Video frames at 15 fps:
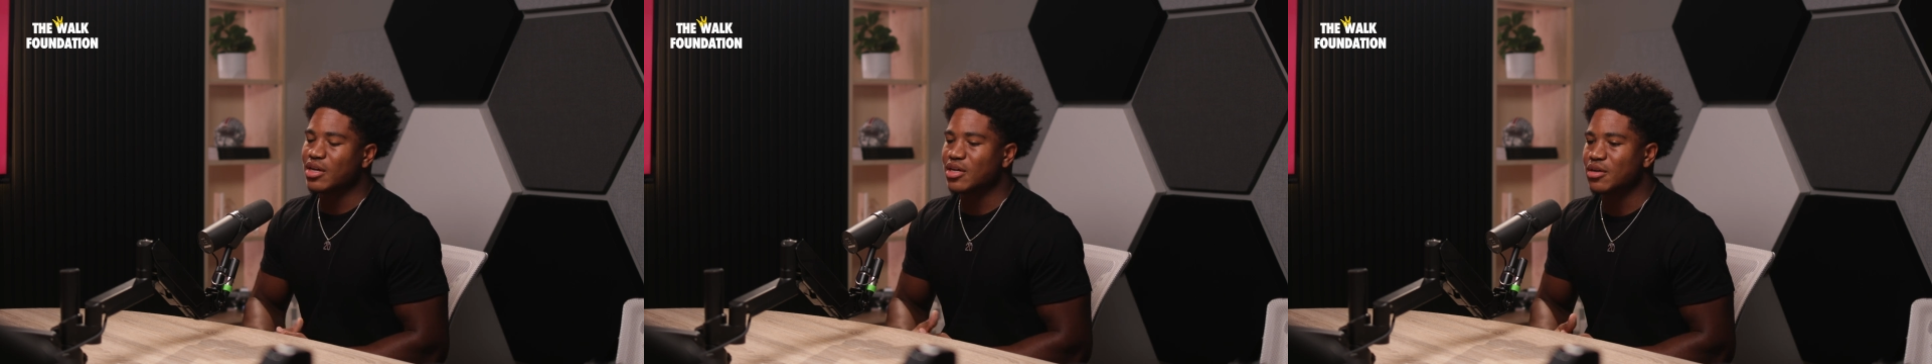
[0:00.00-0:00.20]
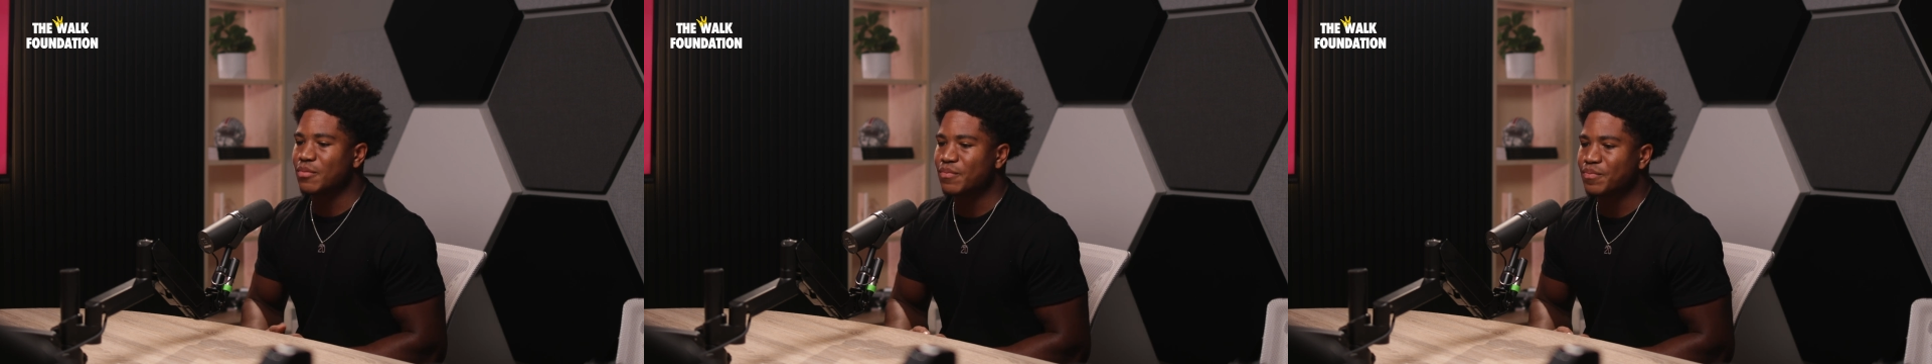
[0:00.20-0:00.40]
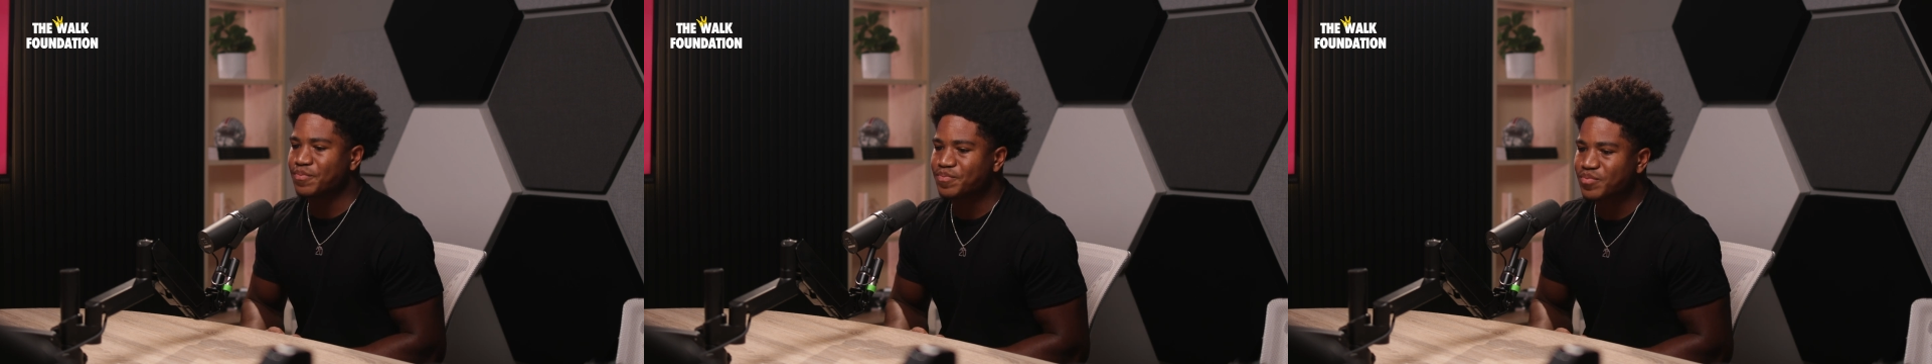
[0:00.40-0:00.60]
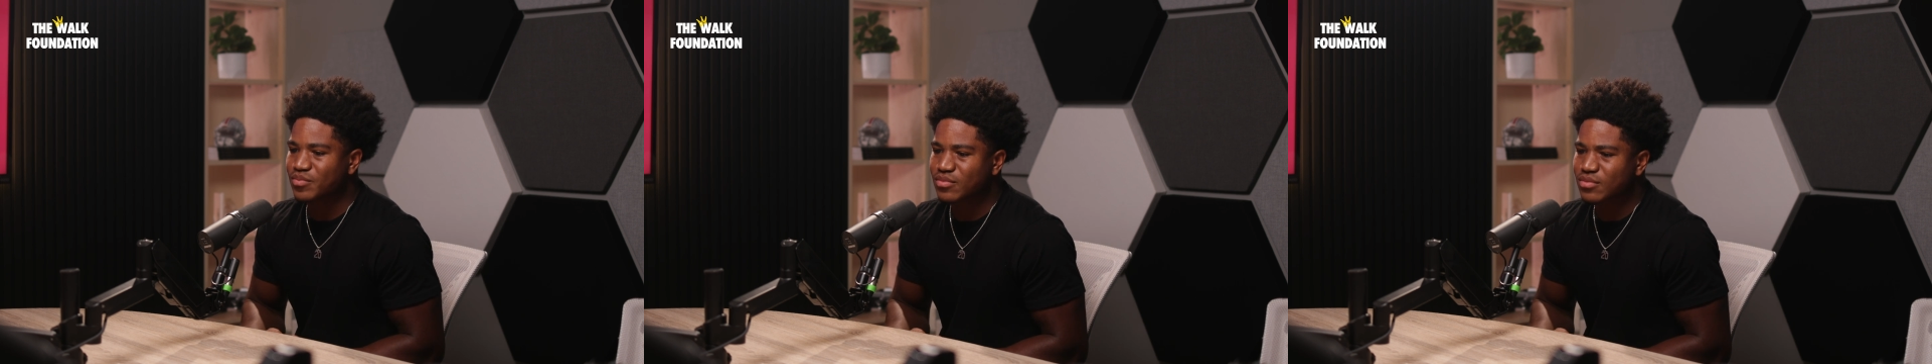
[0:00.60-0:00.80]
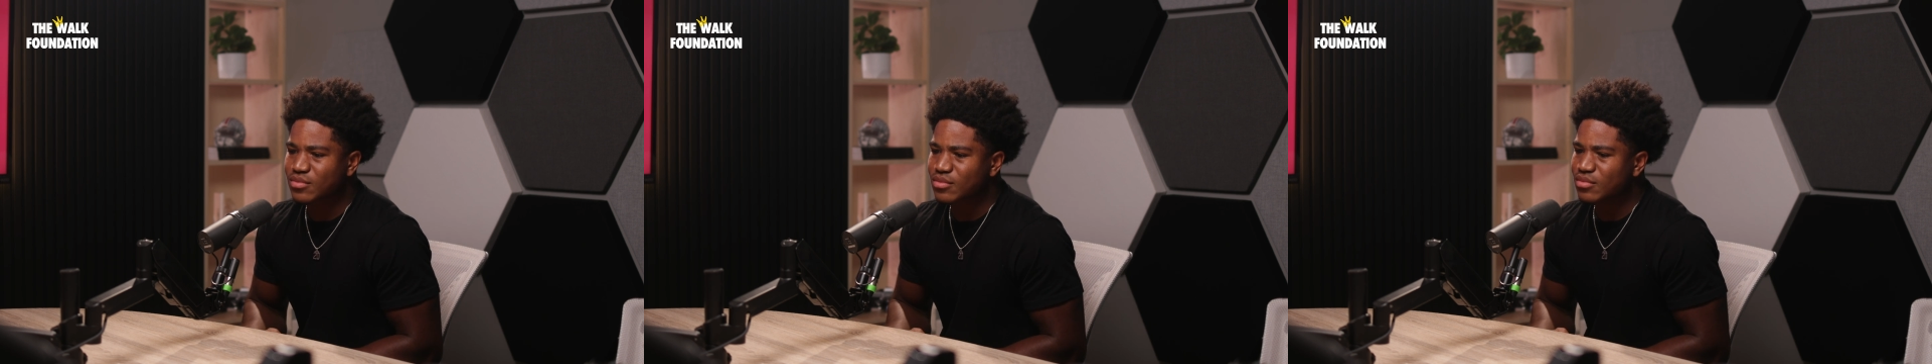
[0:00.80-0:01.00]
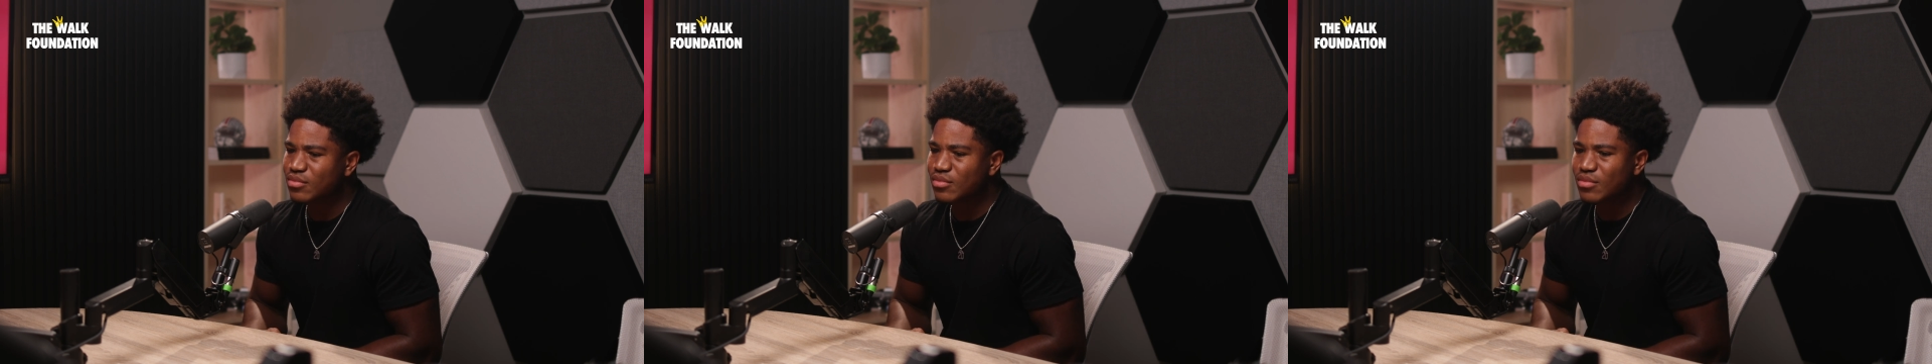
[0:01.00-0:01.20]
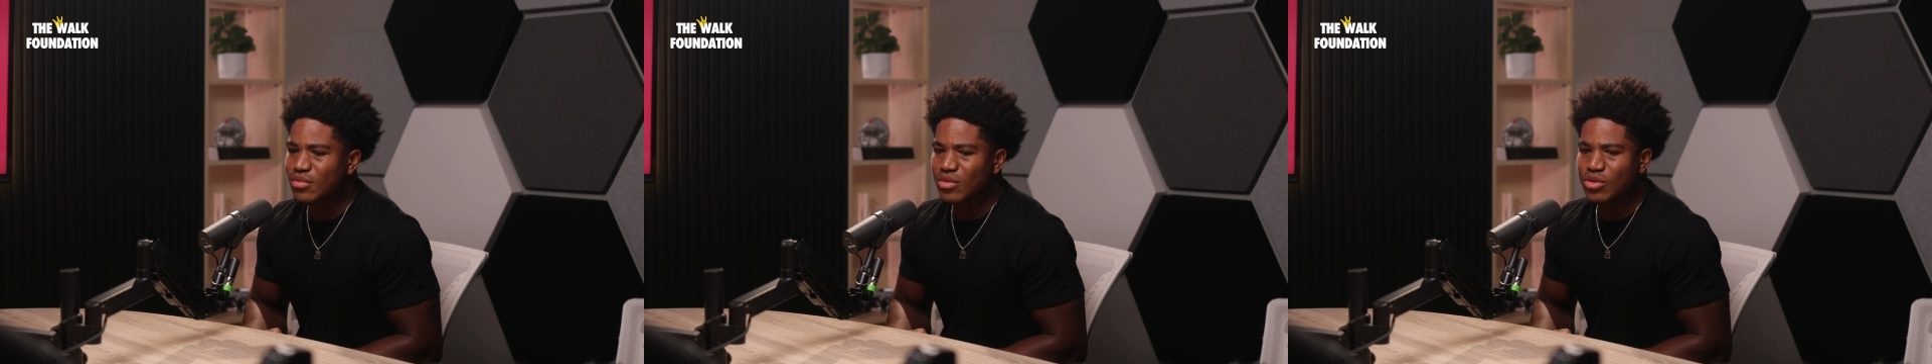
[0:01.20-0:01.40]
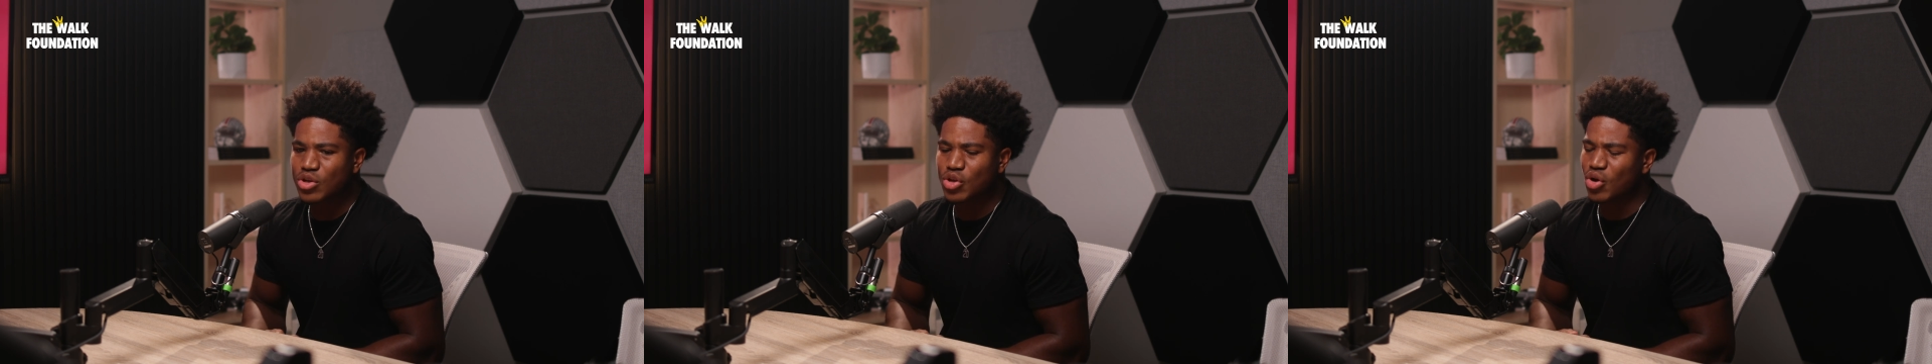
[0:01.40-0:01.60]

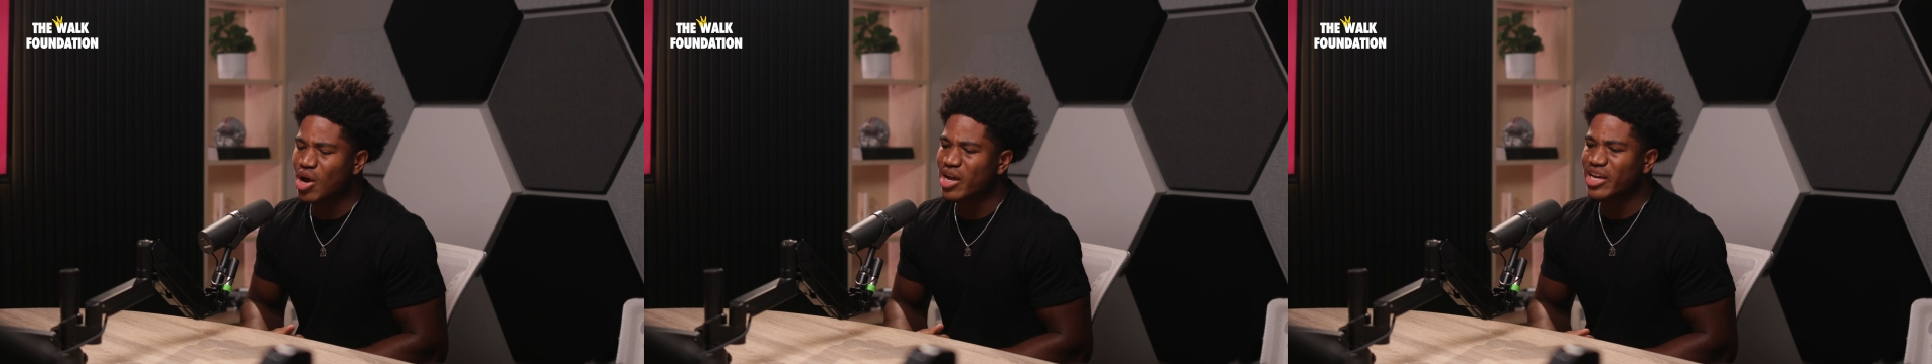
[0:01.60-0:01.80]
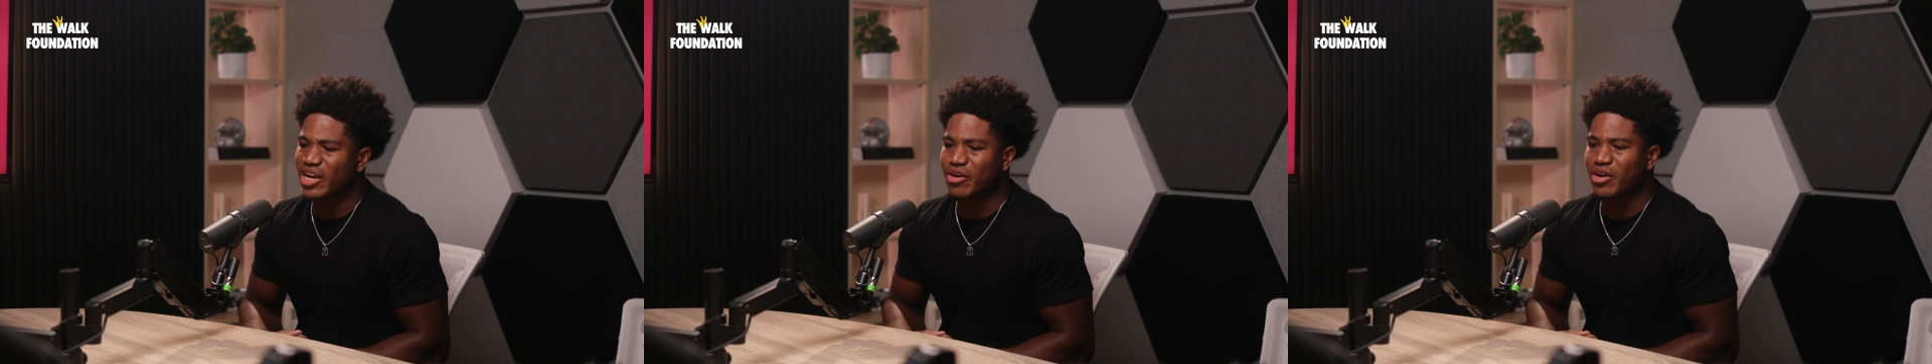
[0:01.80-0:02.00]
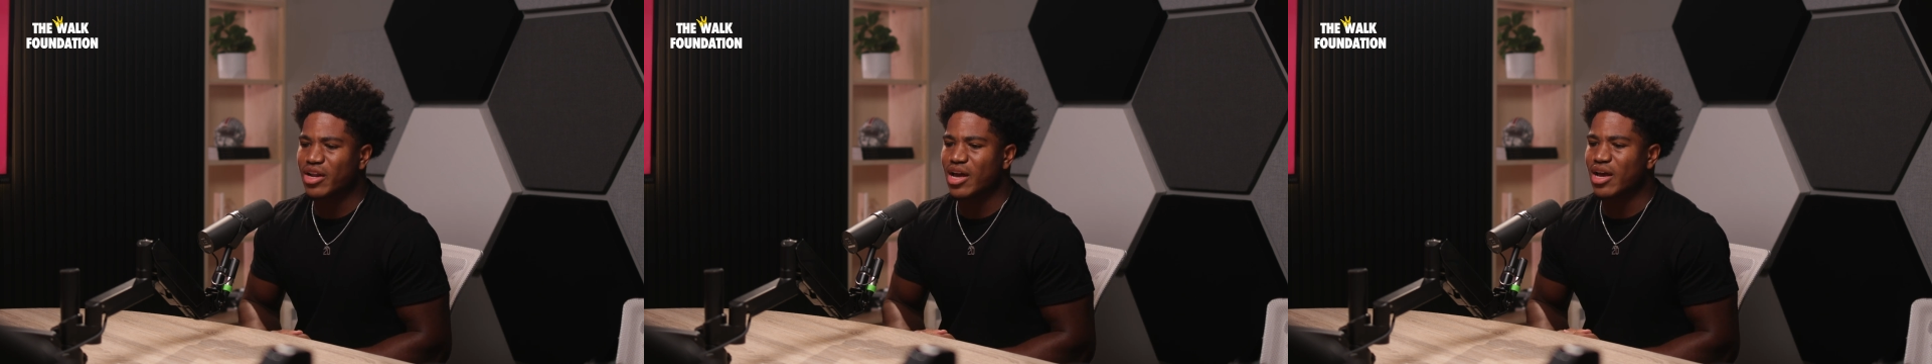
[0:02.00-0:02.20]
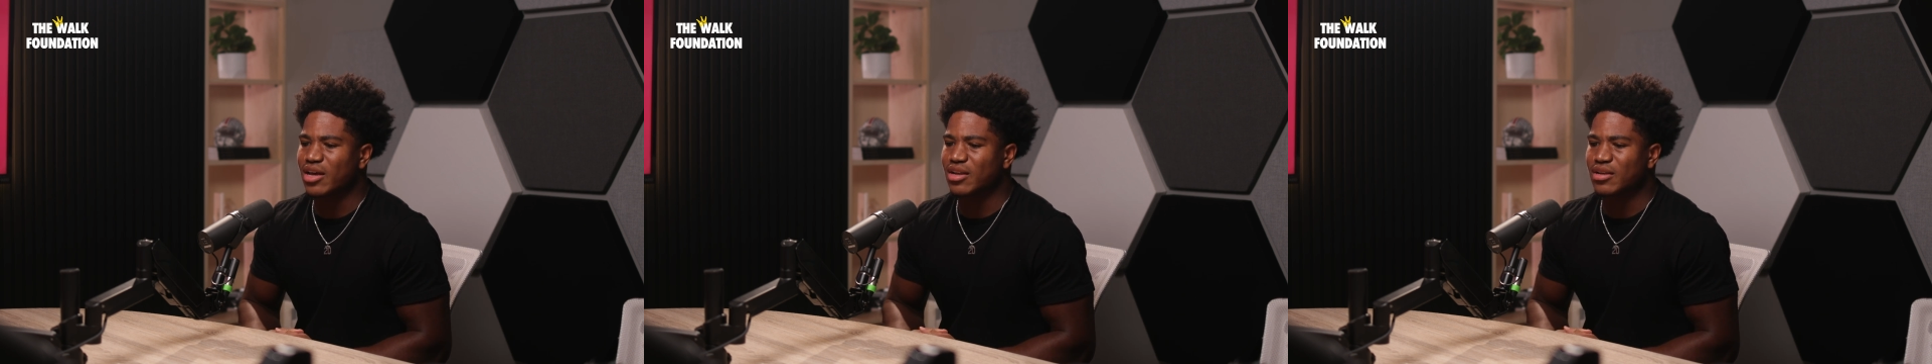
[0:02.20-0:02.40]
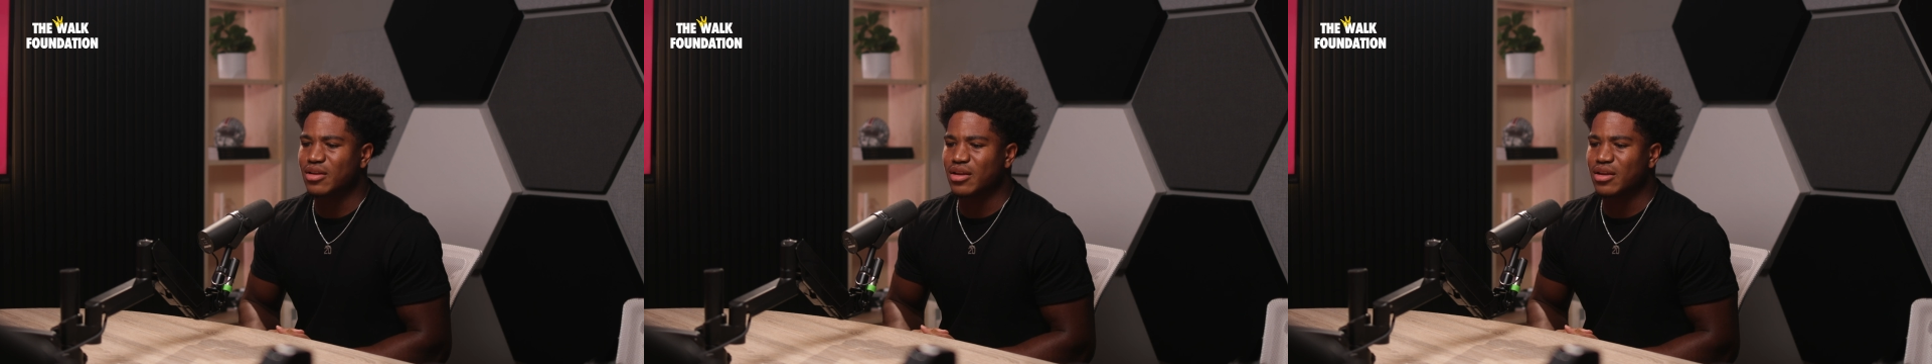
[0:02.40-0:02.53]
I carry that